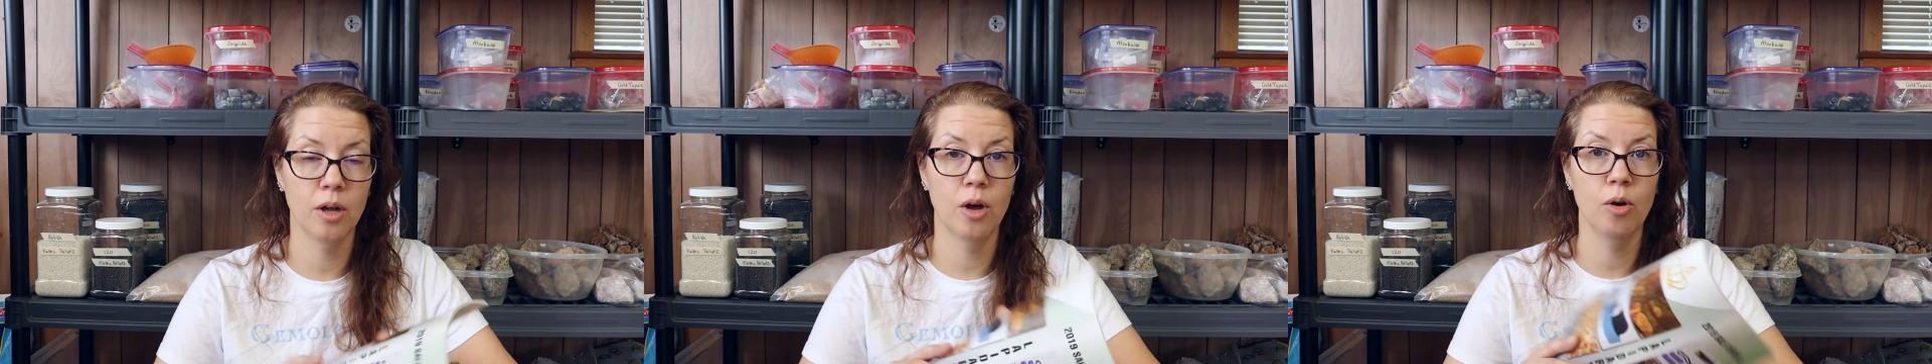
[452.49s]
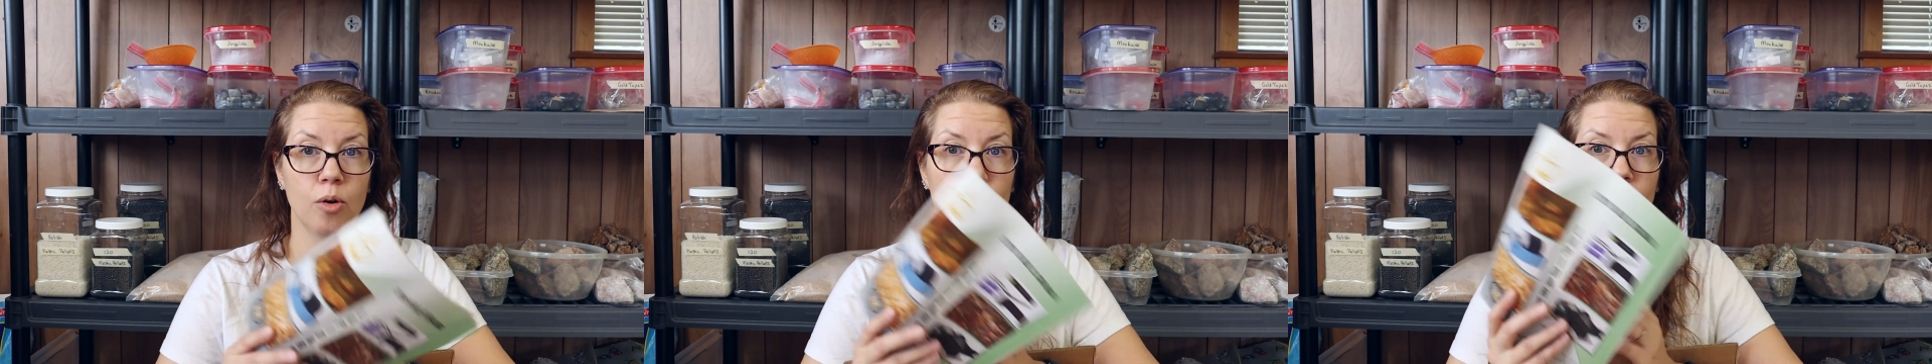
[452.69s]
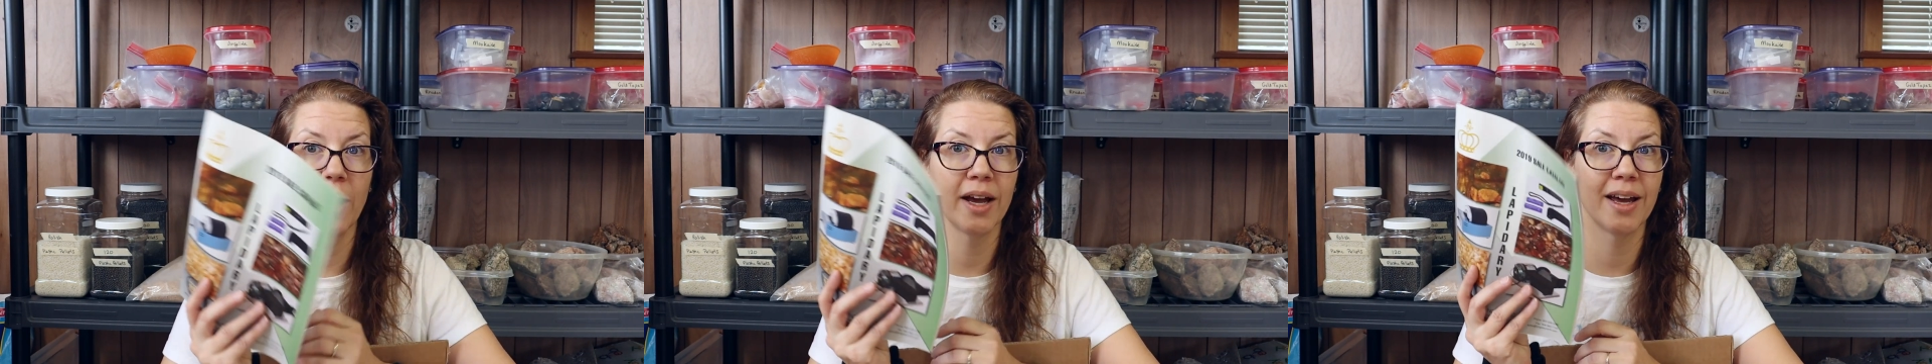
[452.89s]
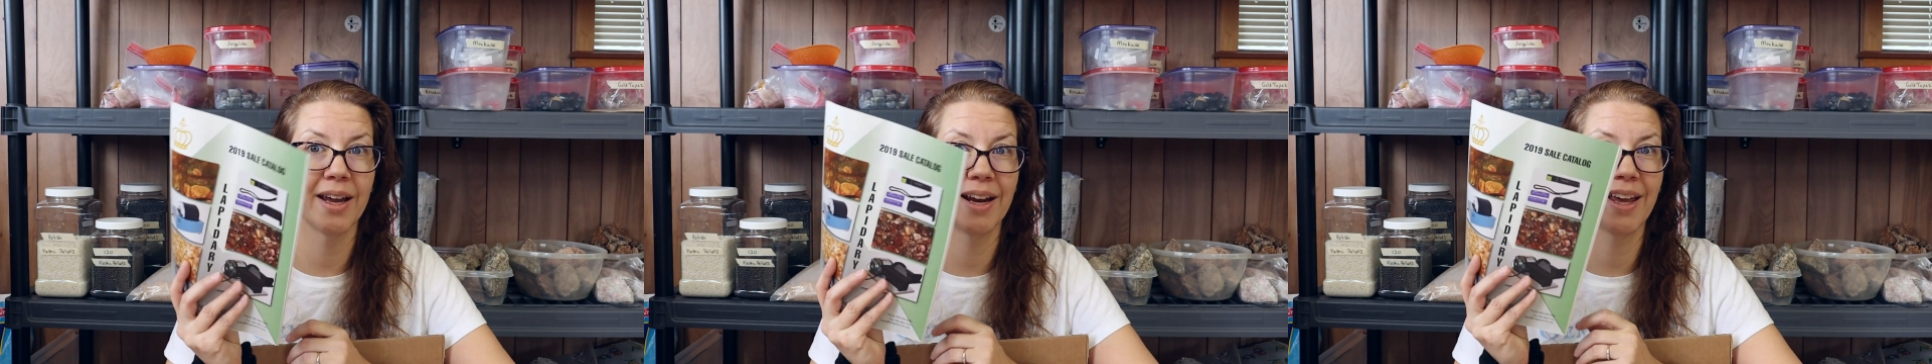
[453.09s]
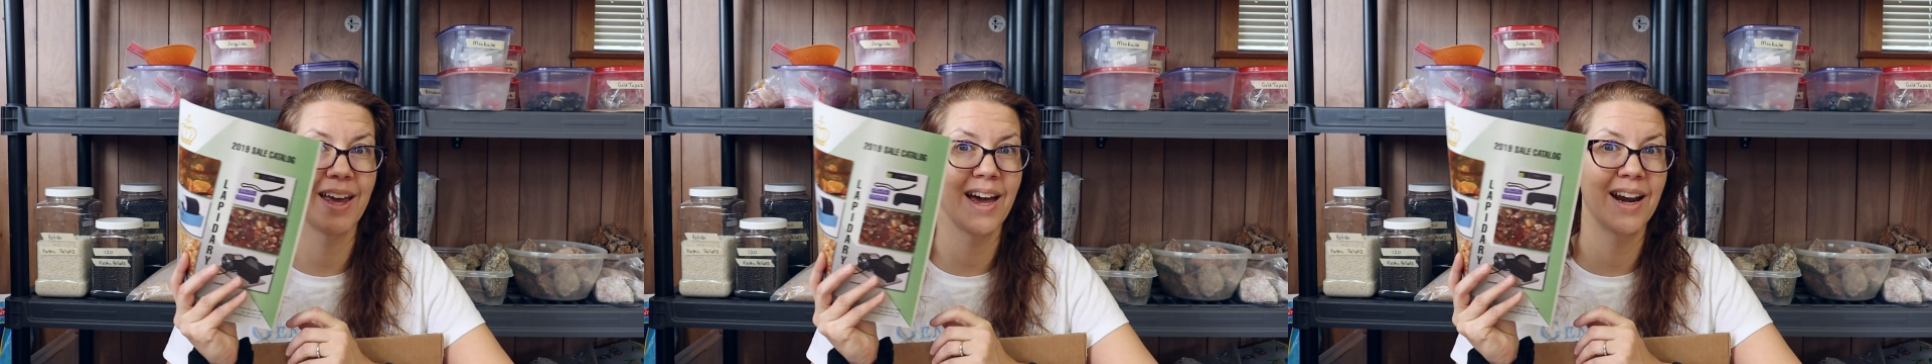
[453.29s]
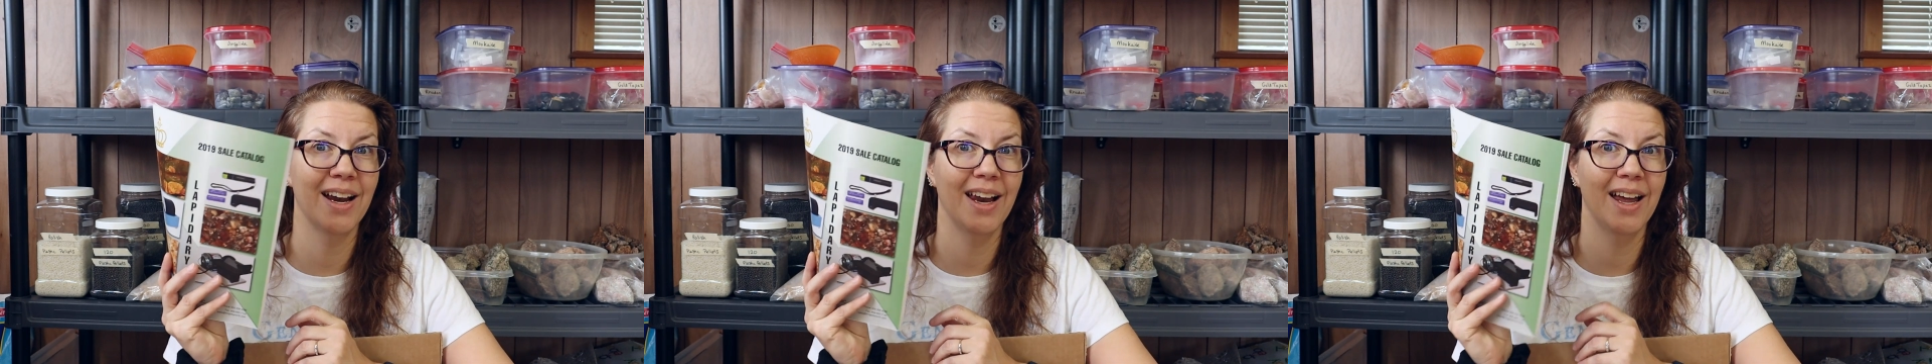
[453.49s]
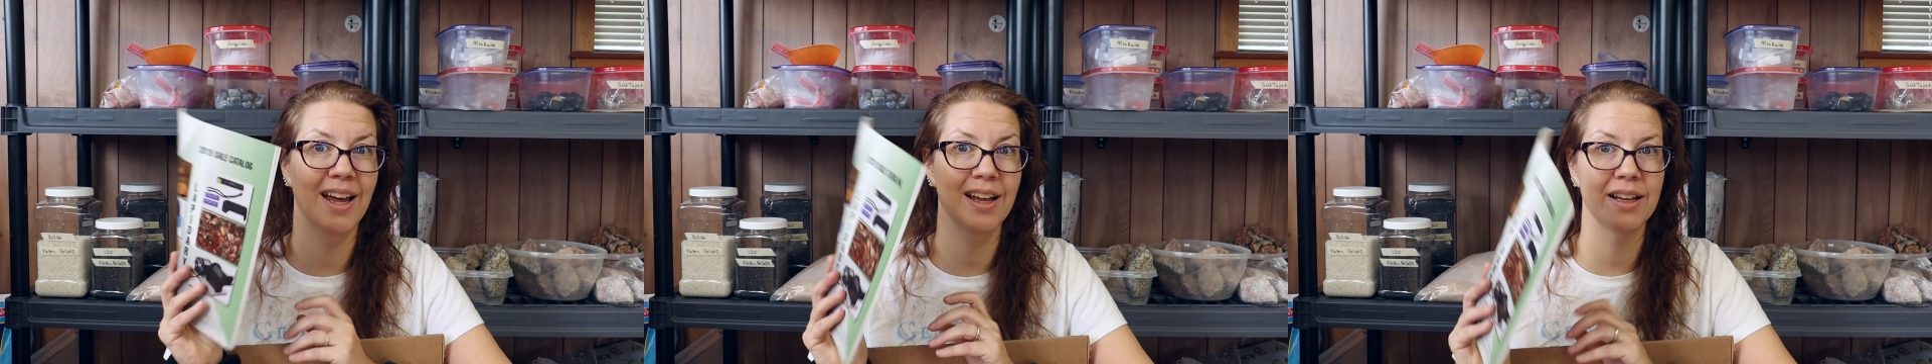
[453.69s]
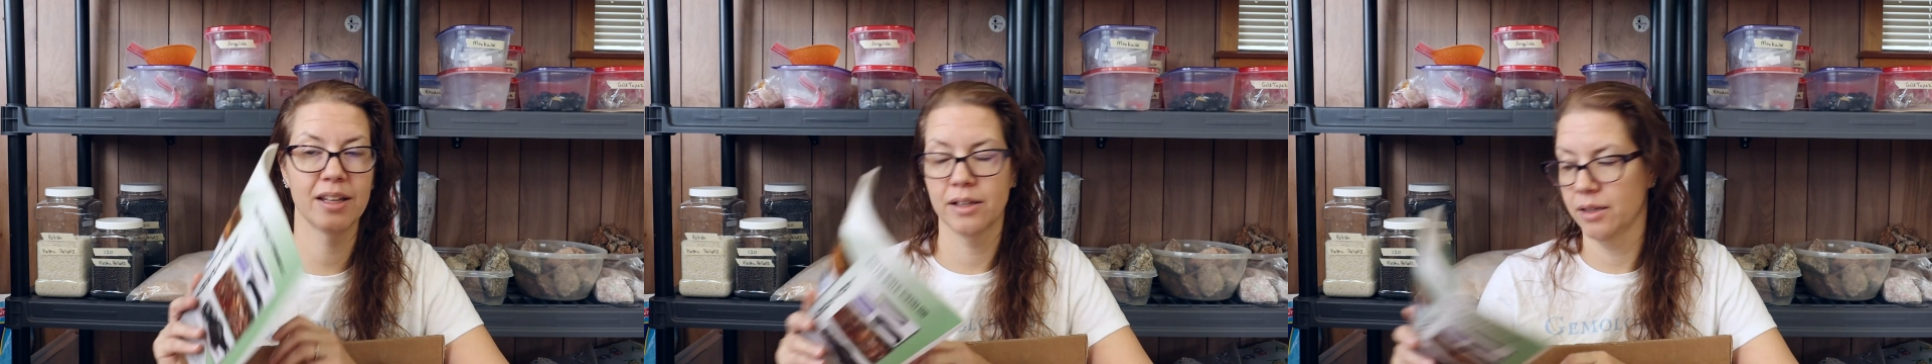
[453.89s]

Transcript: Oh, I got a catalog.